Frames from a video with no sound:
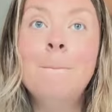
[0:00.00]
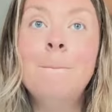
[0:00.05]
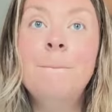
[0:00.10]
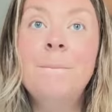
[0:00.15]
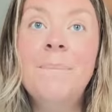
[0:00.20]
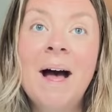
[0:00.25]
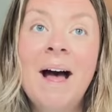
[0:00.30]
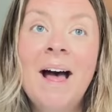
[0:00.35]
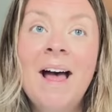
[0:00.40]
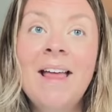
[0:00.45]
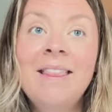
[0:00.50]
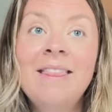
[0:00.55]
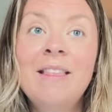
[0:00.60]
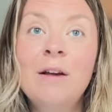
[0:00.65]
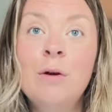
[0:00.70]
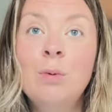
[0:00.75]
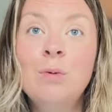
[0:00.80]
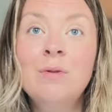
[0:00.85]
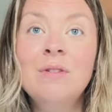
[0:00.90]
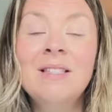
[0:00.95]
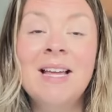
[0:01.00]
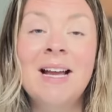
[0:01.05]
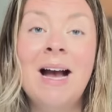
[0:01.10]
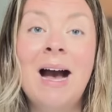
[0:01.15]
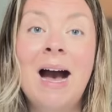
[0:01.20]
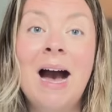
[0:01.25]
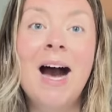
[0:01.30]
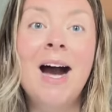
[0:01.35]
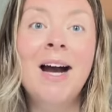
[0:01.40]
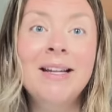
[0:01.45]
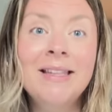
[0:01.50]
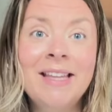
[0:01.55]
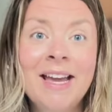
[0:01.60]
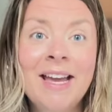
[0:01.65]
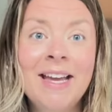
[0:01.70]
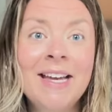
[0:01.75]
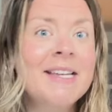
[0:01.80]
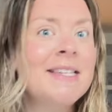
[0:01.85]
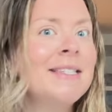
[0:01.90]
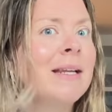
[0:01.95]
But the coolest thing, I
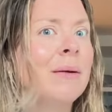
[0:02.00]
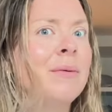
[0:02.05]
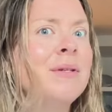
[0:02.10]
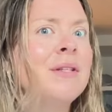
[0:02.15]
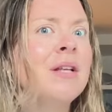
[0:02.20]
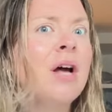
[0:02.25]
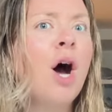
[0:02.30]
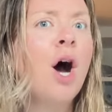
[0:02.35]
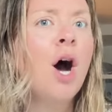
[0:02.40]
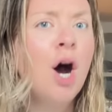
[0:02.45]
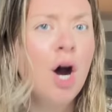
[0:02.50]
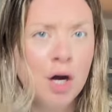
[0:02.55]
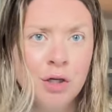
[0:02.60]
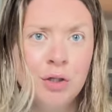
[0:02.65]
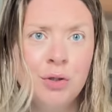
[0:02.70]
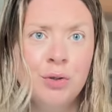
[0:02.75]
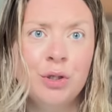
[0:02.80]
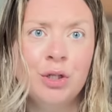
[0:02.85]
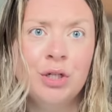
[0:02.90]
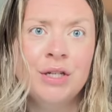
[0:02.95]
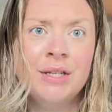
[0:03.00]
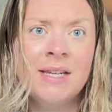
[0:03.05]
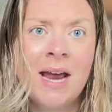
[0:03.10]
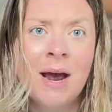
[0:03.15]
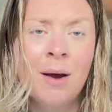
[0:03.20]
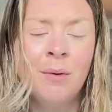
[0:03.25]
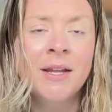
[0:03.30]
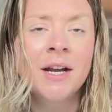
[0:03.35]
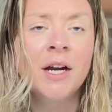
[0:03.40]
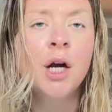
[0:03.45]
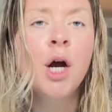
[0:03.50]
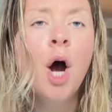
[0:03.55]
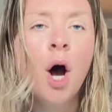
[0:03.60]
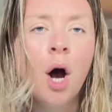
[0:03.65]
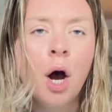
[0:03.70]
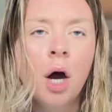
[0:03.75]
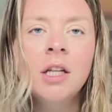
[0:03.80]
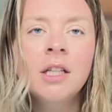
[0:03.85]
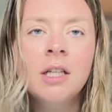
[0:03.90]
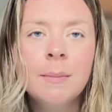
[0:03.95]
think, is that we saw ostriches down there
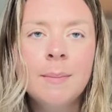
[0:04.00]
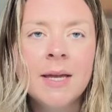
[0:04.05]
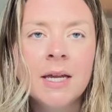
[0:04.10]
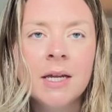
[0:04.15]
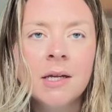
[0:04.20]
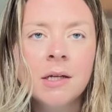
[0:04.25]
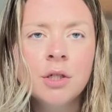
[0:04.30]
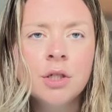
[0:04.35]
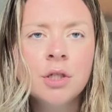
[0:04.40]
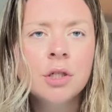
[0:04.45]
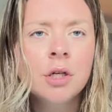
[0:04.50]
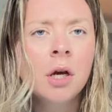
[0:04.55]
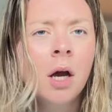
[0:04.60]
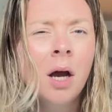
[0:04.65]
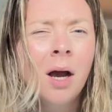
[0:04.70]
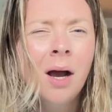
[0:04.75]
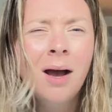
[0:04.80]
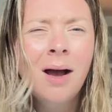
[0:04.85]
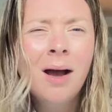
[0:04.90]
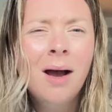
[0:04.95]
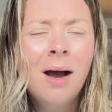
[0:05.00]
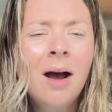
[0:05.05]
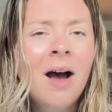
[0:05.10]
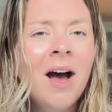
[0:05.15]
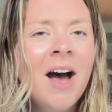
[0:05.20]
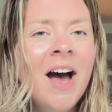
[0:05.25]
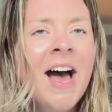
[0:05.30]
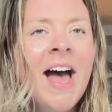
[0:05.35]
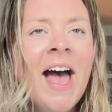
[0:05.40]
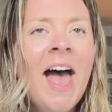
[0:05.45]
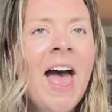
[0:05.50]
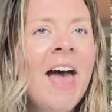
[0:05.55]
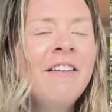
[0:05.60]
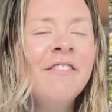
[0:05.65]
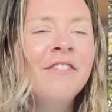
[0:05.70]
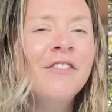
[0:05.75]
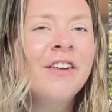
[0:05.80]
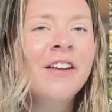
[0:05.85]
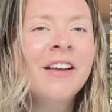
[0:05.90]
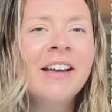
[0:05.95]
on the beach. And
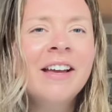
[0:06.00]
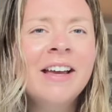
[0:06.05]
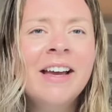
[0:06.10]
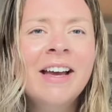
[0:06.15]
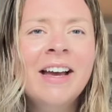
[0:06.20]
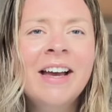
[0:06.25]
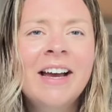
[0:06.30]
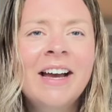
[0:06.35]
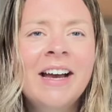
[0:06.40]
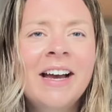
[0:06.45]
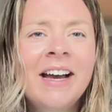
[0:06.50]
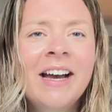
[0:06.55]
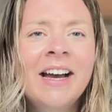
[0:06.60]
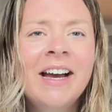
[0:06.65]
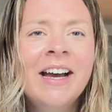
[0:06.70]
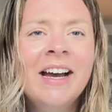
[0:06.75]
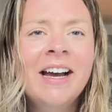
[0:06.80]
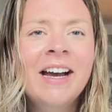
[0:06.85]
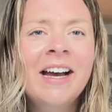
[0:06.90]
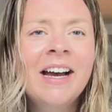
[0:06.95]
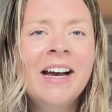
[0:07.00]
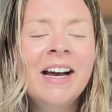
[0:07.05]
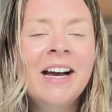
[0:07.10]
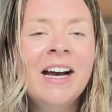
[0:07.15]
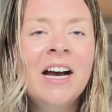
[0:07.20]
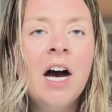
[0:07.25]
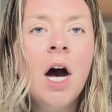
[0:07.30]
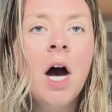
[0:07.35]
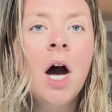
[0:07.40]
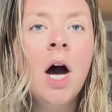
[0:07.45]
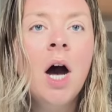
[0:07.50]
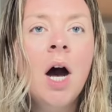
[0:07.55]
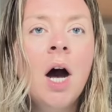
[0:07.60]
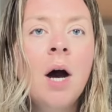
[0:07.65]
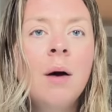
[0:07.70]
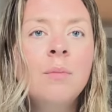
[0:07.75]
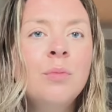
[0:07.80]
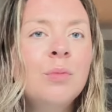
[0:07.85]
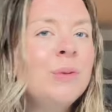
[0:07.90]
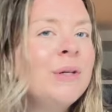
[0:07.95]
didn't you see like a...
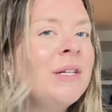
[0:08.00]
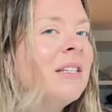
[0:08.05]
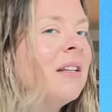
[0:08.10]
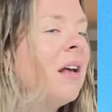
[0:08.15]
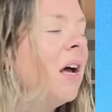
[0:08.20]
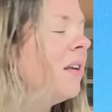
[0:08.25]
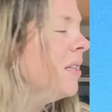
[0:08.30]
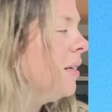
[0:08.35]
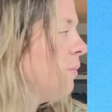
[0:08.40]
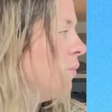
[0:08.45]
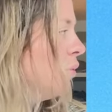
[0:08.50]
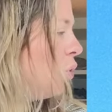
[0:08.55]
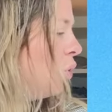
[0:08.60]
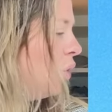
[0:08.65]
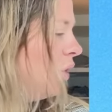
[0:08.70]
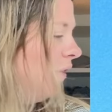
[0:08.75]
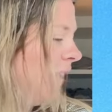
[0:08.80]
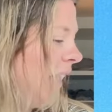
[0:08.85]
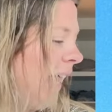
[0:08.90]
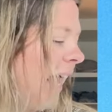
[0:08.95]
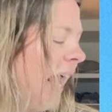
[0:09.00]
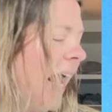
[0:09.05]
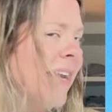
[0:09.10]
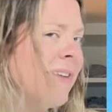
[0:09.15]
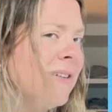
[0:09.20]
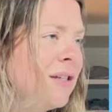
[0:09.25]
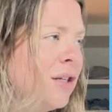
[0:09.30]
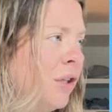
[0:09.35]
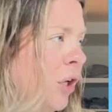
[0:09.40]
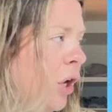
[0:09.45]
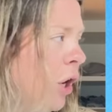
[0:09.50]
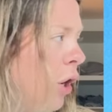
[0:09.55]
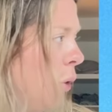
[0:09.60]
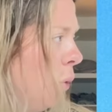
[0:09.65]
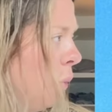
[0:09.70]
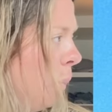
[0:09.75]
Uh, we saw some sort of like antelope.